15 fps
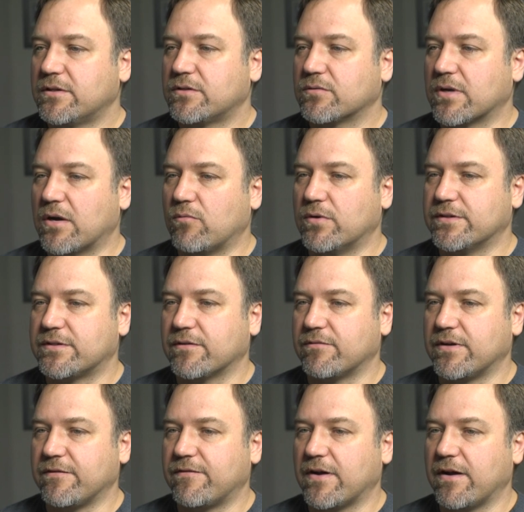So we got
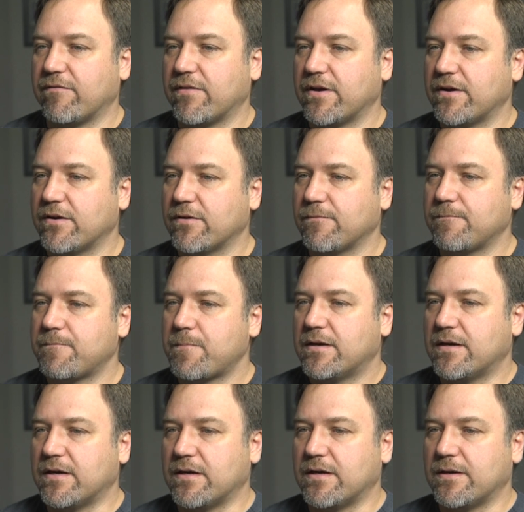175 there.
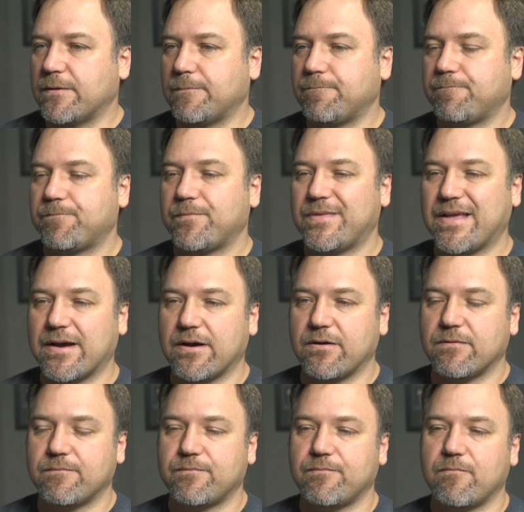
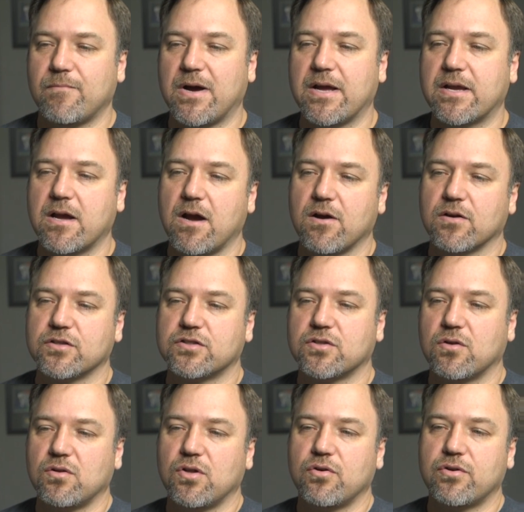Now, my car is
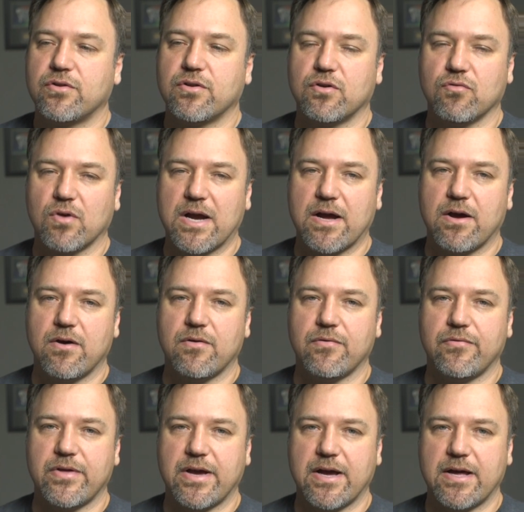so low to the
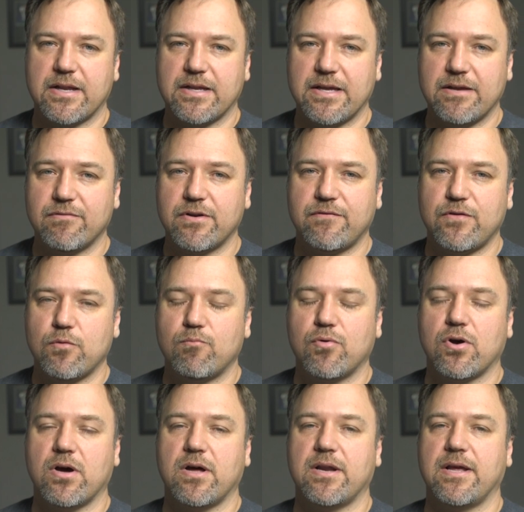ground that even if you
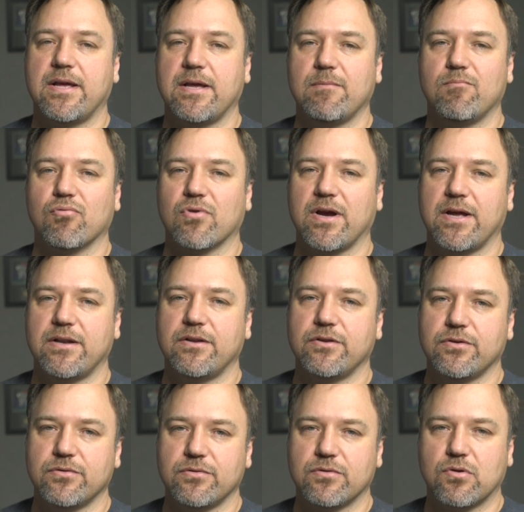bought a brand
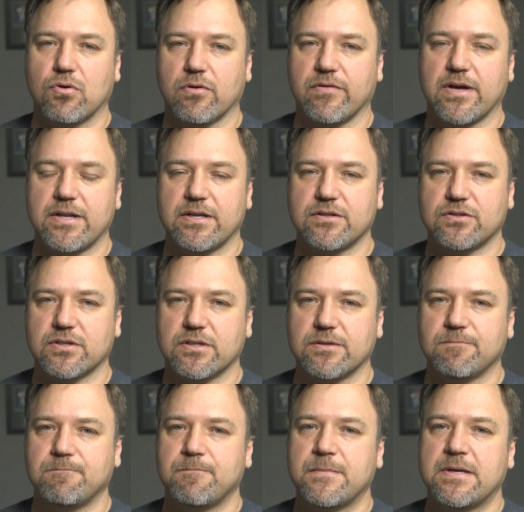new Corvette
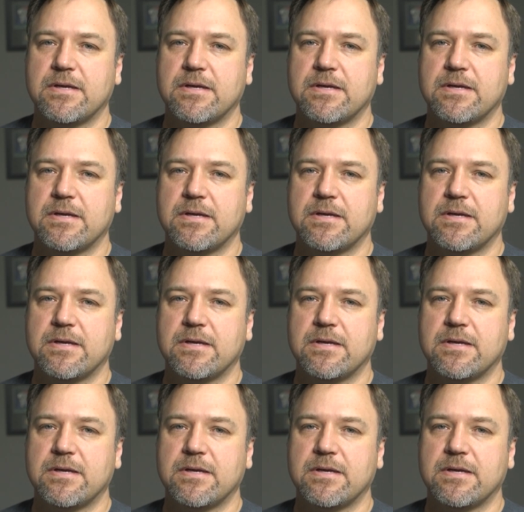engine,